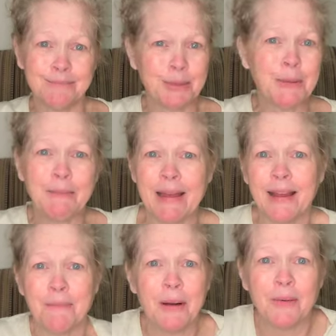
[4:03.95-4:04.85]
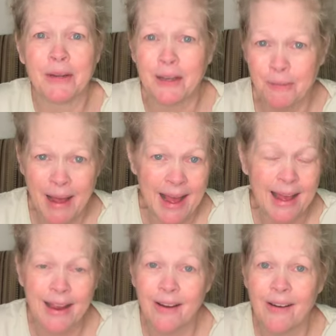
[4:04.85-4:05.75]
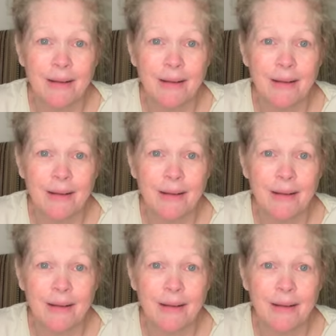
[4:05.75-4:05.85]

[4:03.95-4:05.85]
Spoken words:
put makeup on and do my hair,